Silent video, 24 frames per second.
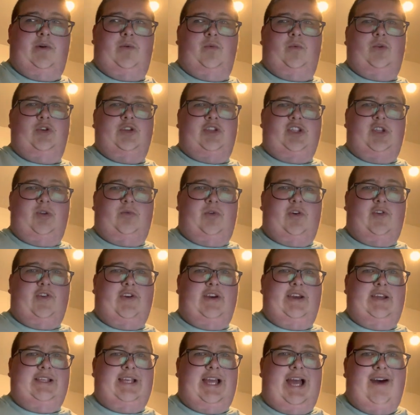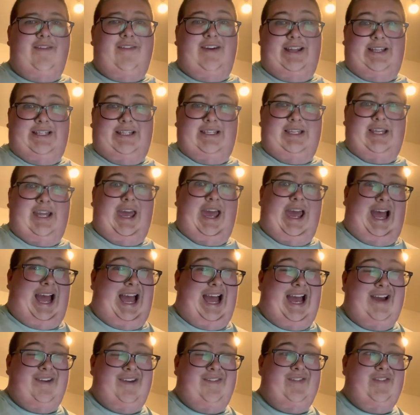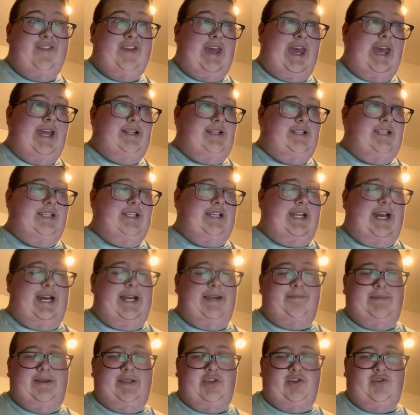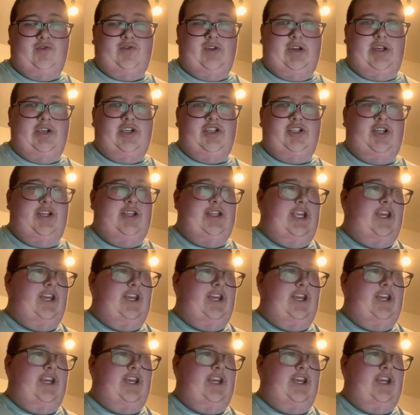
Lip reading: Worcester Warriors have entered administration.